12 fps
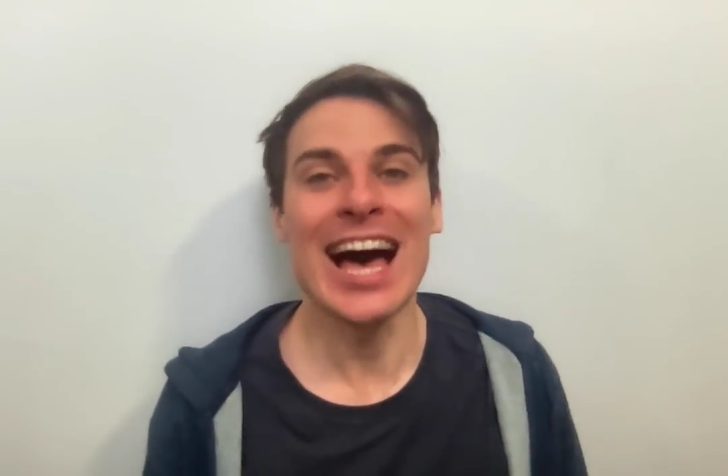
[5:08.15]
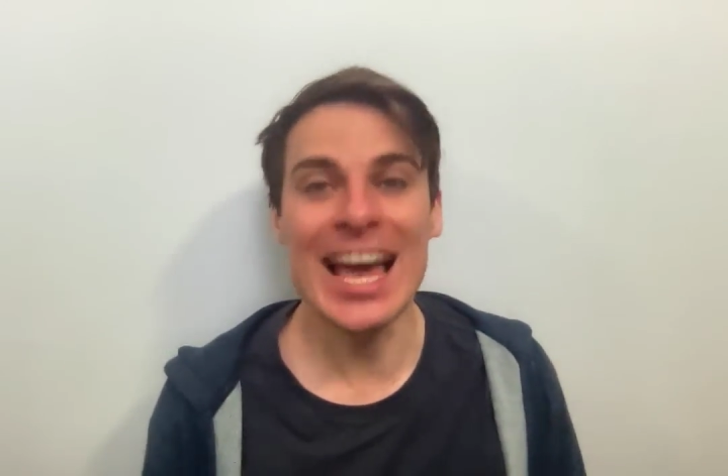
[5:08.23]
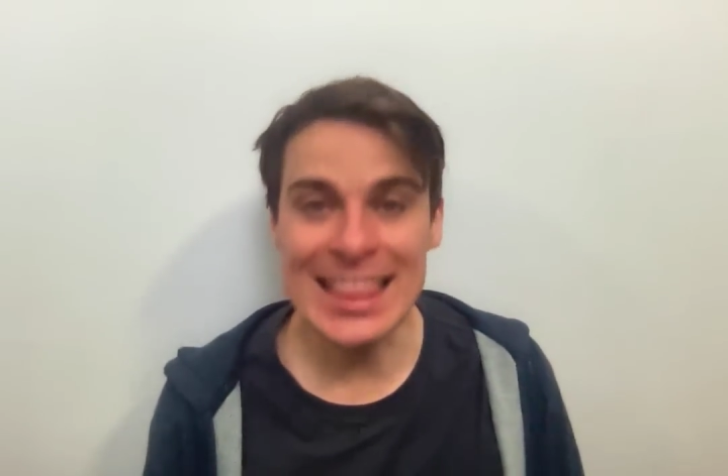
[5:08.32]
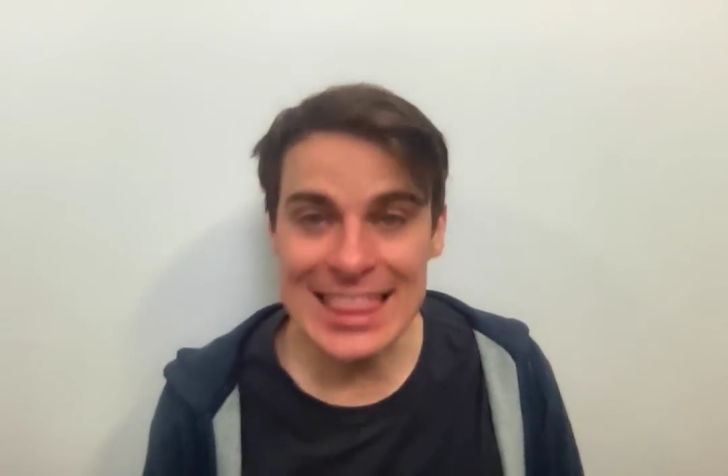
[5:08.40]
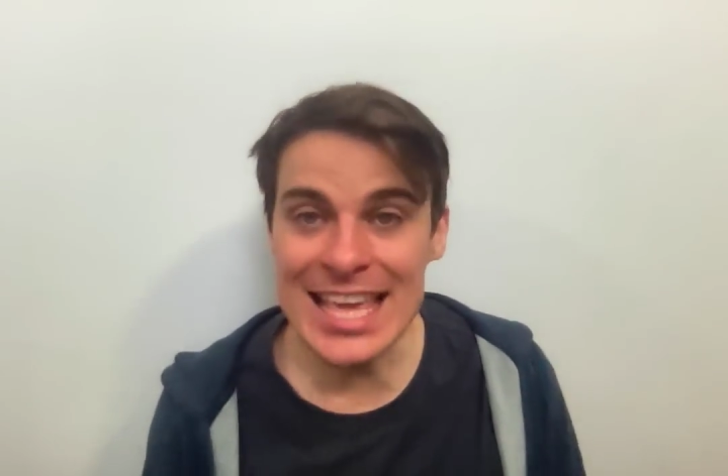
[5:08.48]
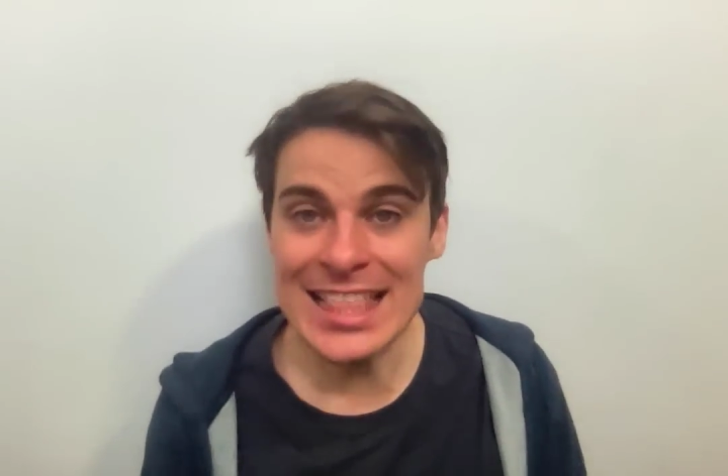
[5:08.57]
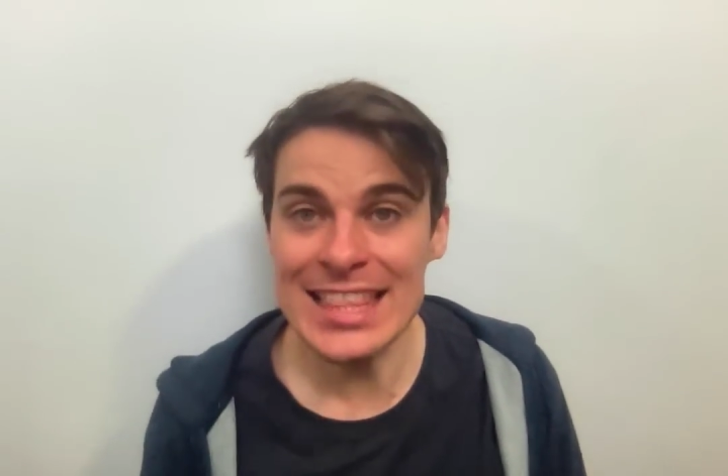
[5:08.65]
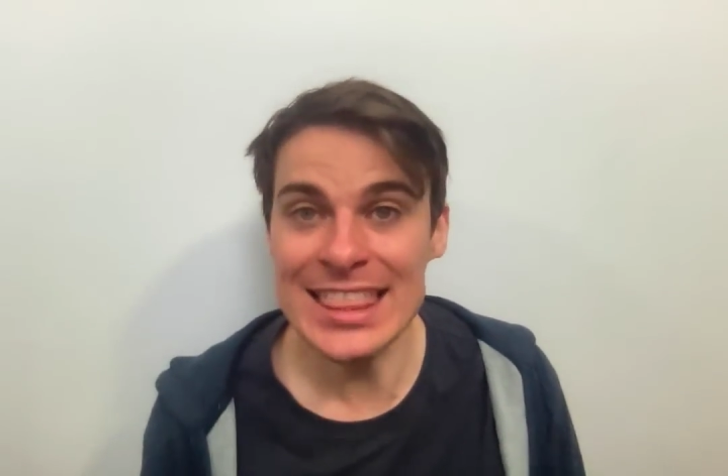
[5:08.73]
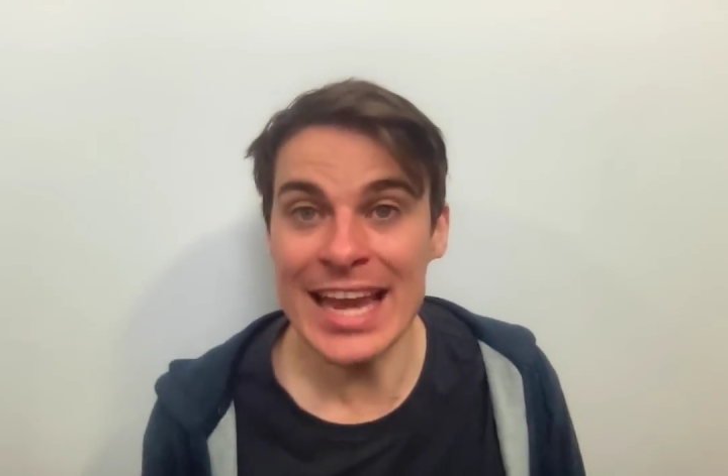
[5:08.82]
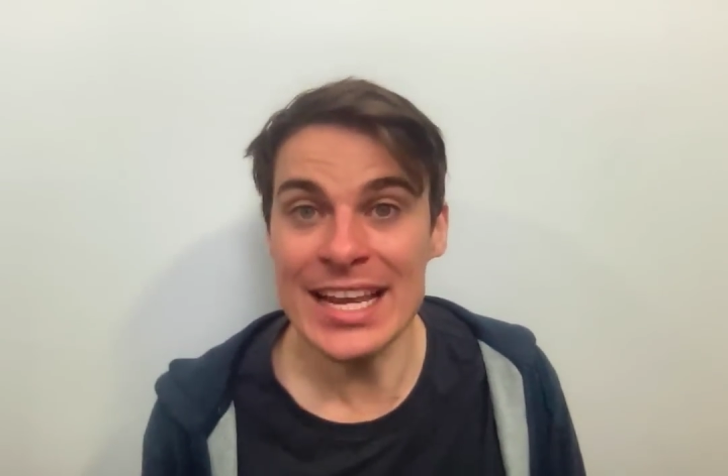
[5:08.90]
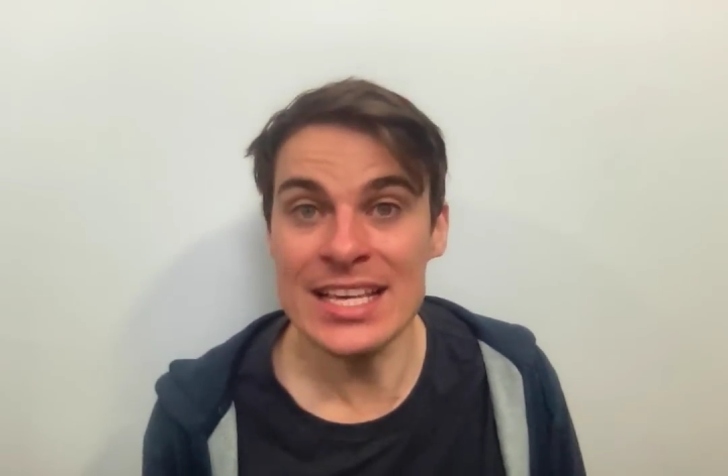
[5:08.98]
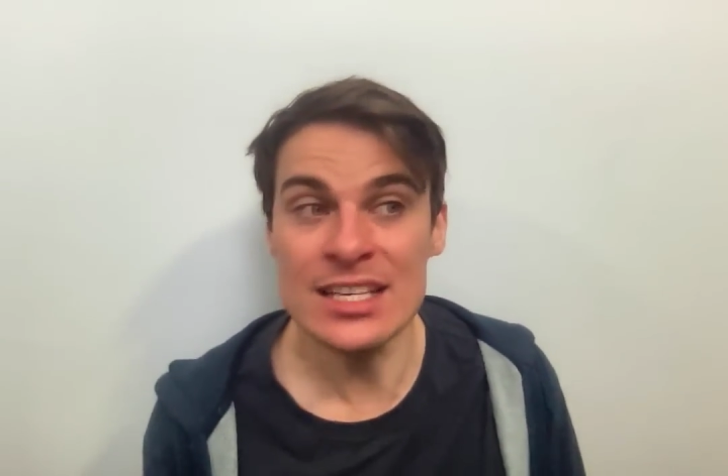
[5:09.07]
I think that
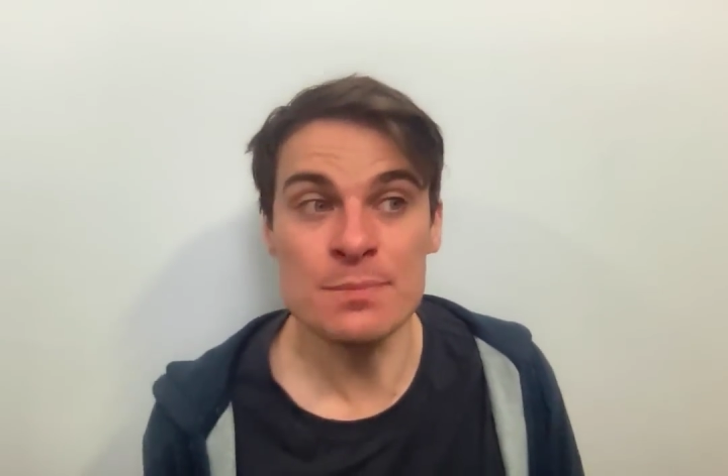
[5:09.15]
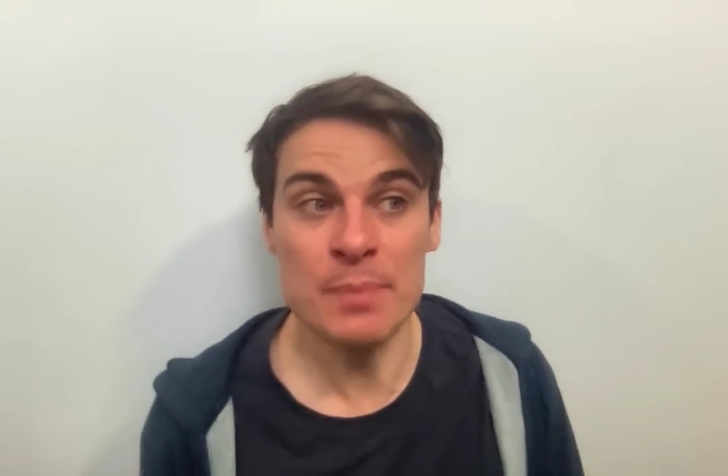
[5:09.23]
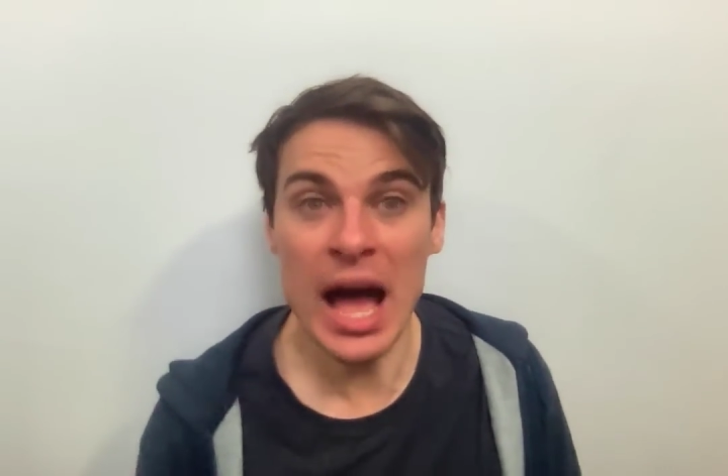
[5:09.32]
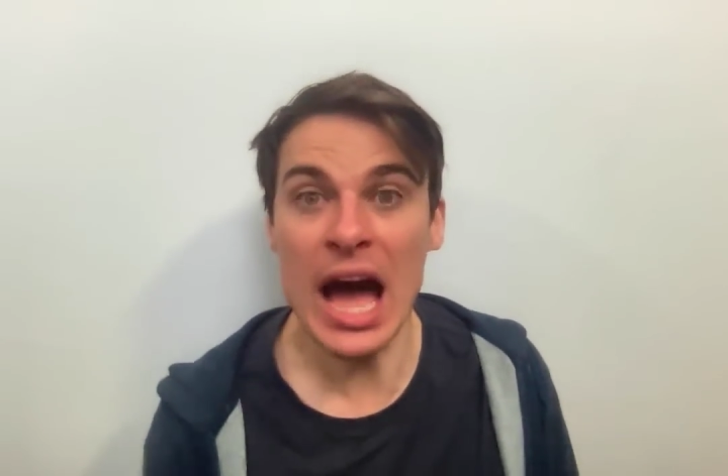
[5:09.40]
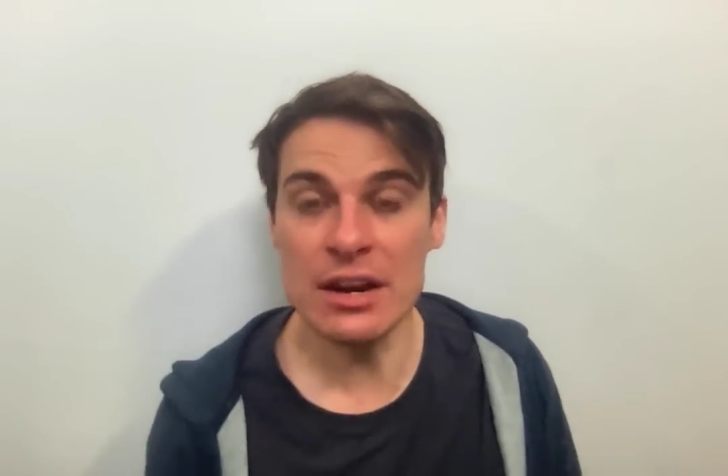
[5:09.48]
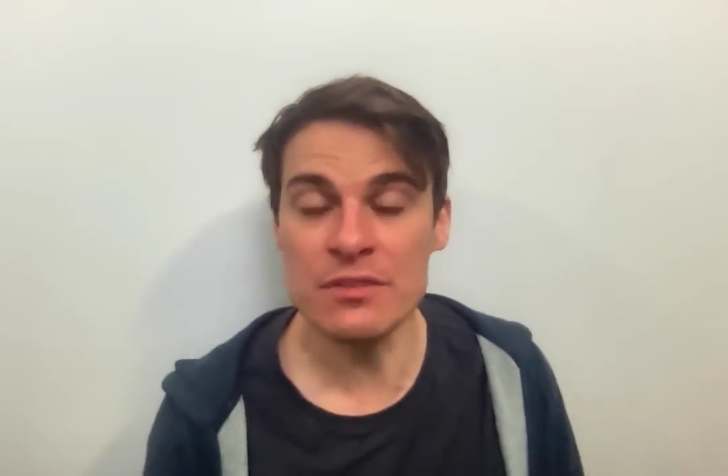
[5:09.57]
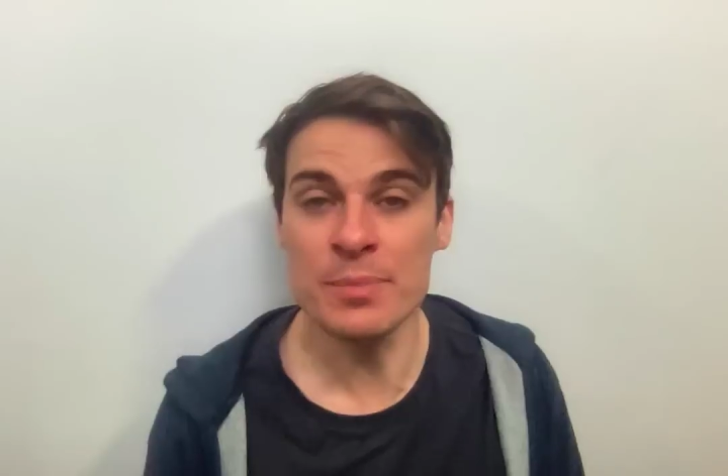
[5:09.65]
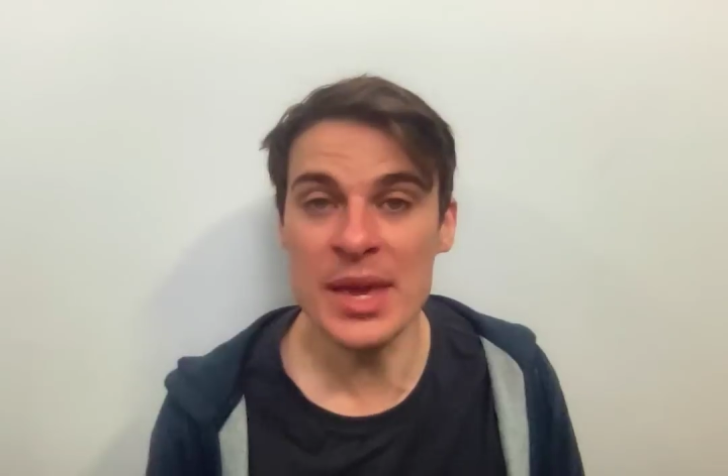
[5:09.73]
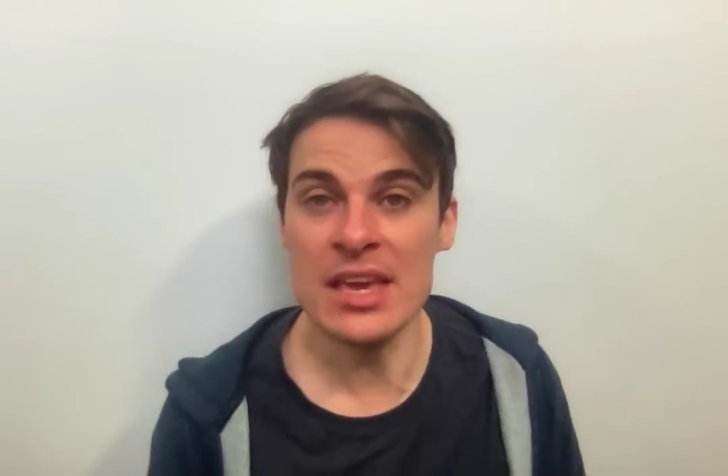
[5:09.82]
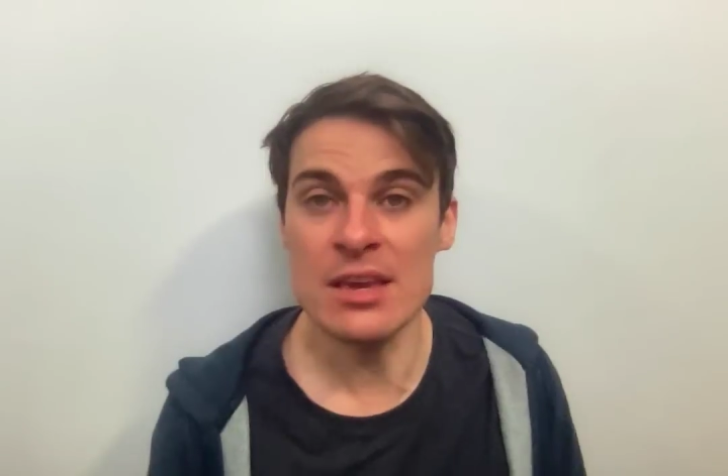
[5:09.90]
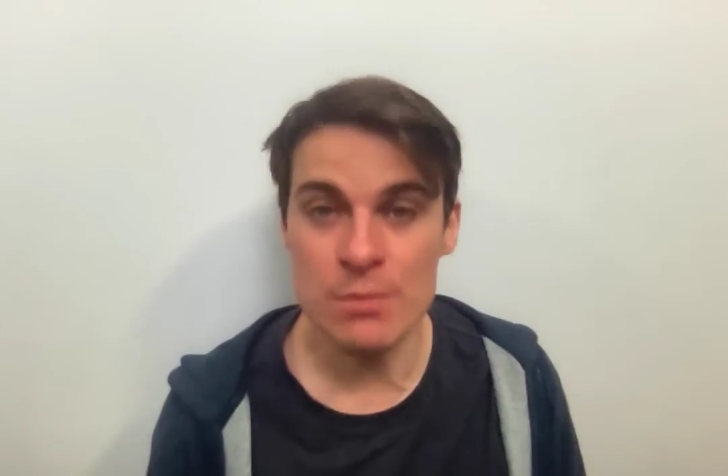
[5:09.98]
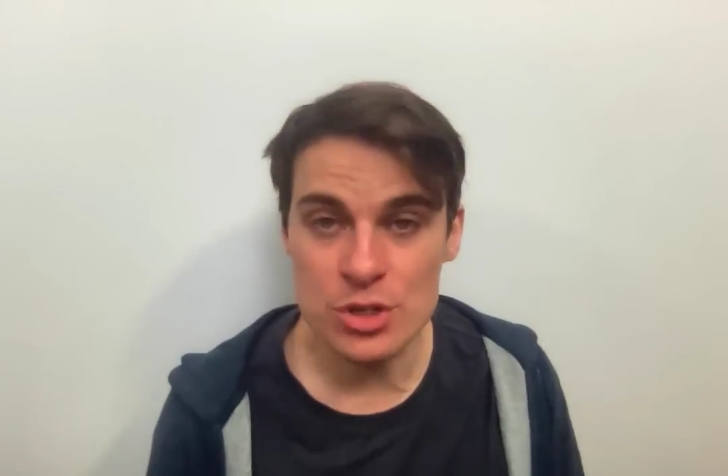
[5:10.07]
that is part of being